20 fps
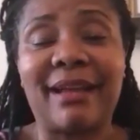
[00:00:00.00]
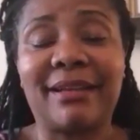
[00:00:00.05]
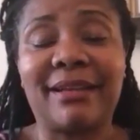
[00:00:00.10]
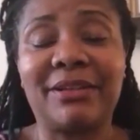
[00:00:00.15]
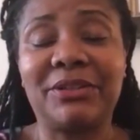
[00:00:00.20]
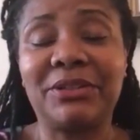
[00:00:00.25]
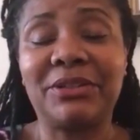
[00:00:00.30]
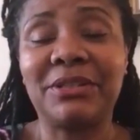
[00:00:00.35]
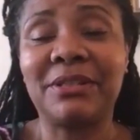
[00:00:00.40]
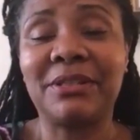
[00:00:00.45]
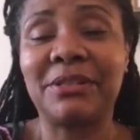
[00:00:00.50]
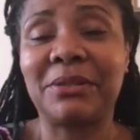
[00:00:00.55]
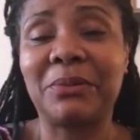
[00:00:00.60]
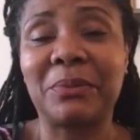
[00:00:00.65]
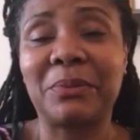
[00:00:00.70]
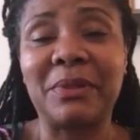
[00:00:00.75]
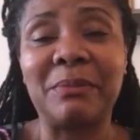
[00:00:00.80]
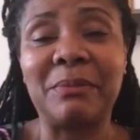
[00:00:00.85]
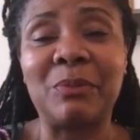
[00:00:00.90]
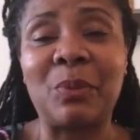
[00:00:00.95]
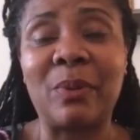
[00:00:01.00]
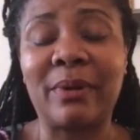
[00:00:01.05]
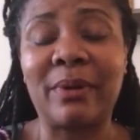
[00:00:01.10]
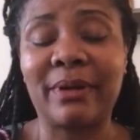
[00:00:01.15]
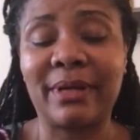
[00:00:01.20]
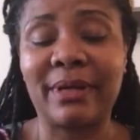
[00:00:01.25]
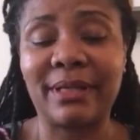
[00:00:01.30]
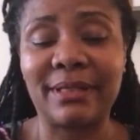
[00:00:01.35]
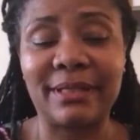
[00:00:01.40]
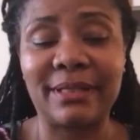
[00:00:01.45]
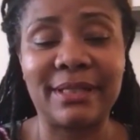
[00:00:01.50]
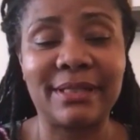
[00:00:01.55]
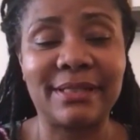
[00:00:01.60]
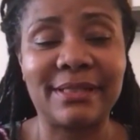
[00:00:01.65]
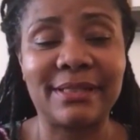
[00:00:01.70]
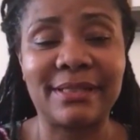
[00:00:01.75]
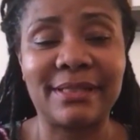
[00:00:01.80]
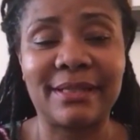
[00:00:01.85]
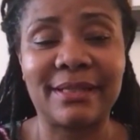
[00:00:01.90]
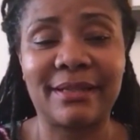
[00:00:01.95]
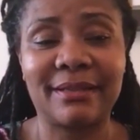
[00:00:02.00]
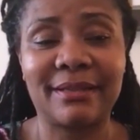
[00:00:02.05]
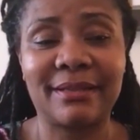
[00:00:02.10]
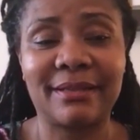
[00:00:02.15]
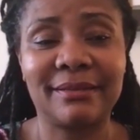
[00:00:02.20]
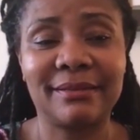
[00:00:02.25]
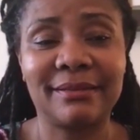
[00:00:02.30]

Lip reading: couldn't agree more. And it's, I